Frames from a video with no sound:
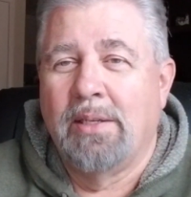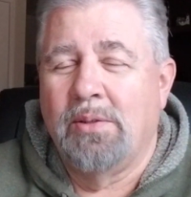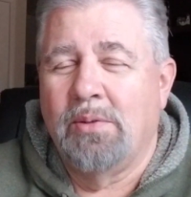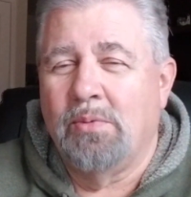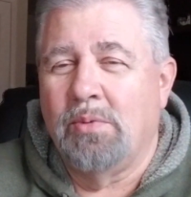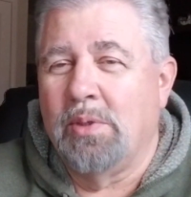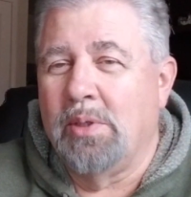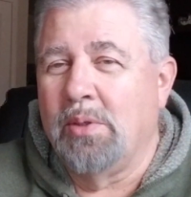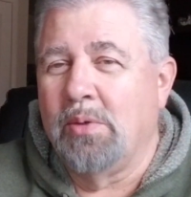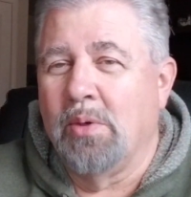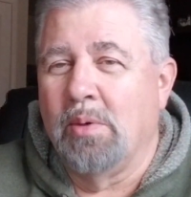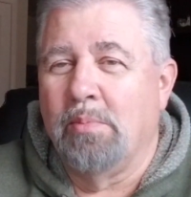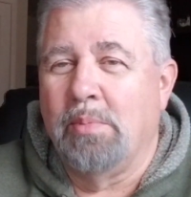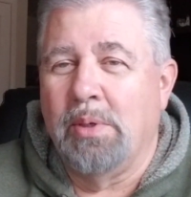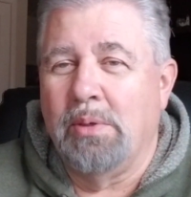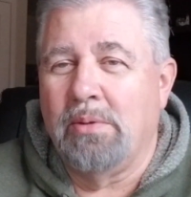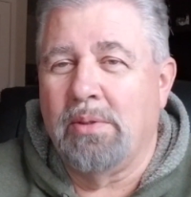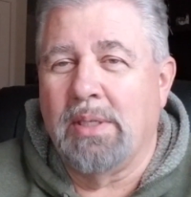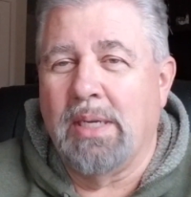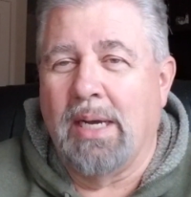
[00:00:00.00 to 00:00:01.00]
We were
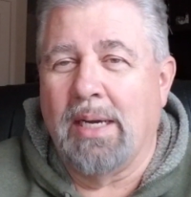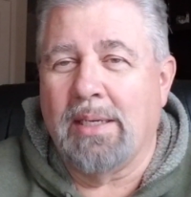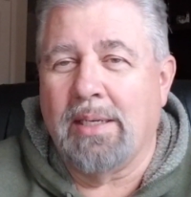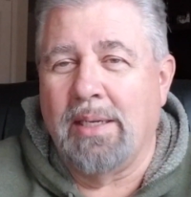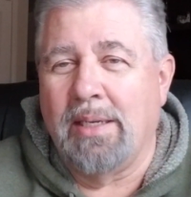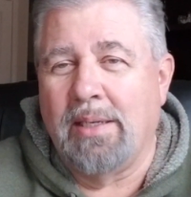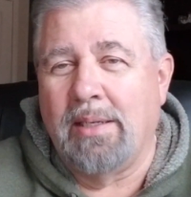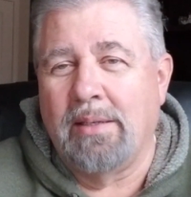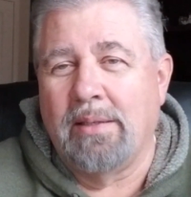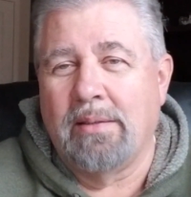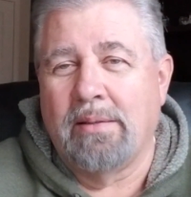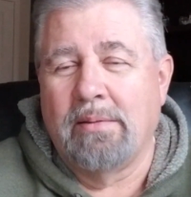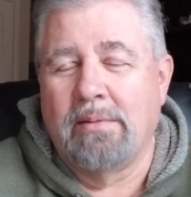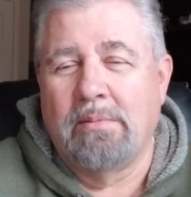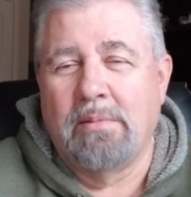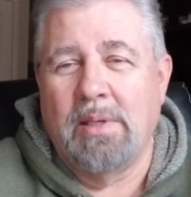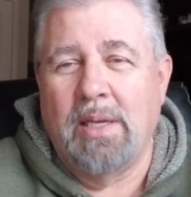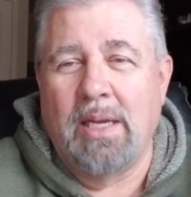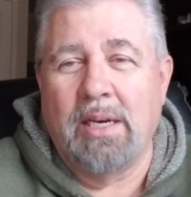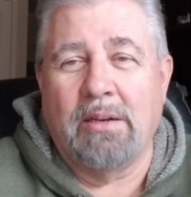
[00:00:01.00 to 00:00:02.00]
boondocking
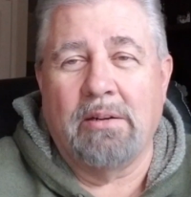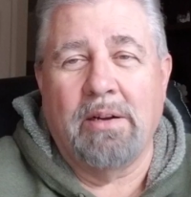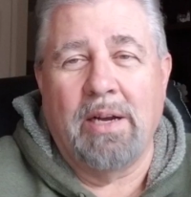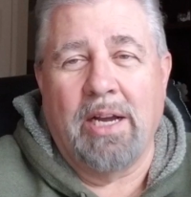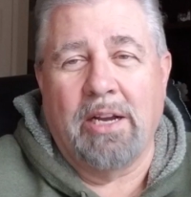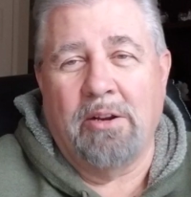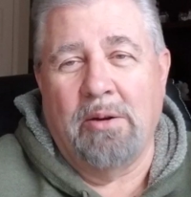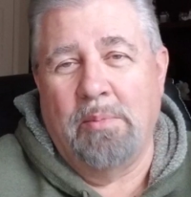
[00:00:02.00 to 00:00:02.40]
at a Cracker